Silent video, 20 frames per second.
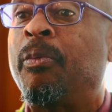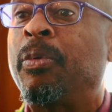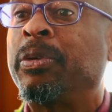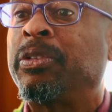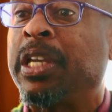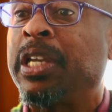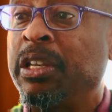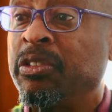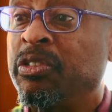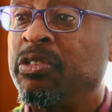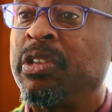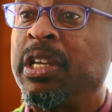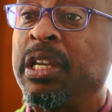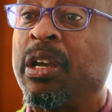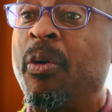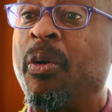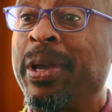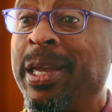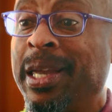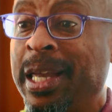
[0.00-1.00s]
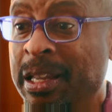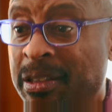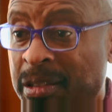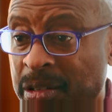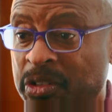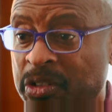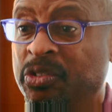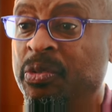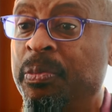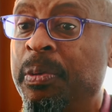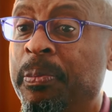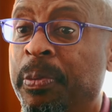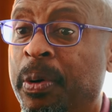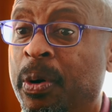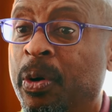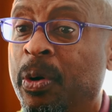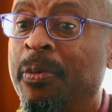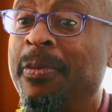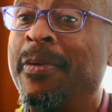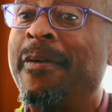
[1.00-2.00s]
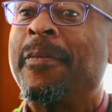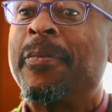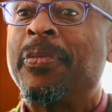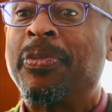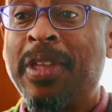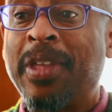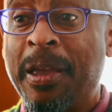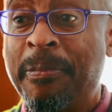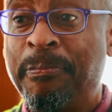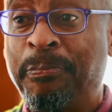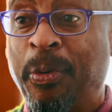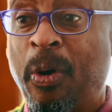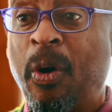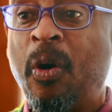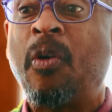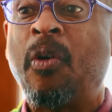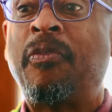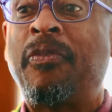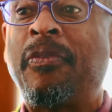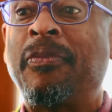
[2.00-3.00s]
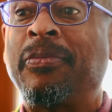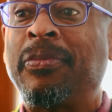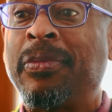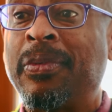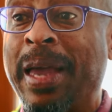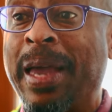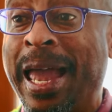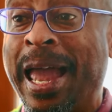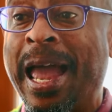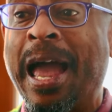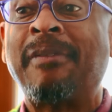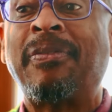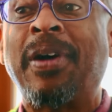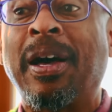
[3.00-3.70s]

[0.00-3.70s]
what's interesting going into the Super Bowl, they both have